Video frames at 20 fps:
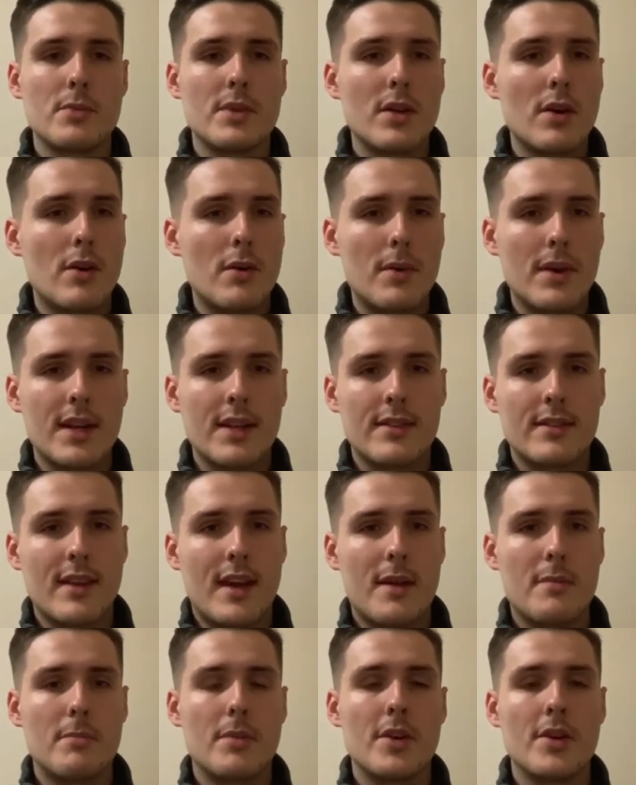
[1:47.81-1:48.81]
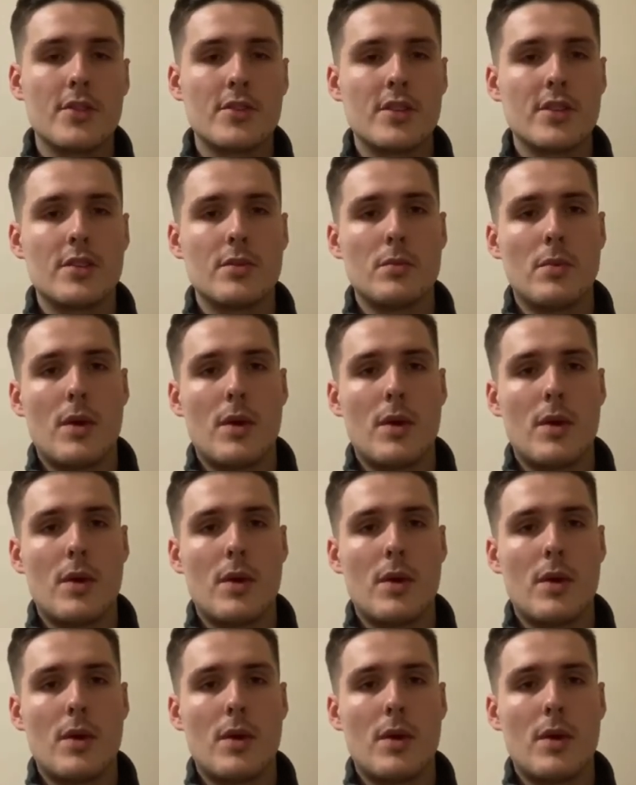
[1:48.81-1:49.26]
we'd always signpost you to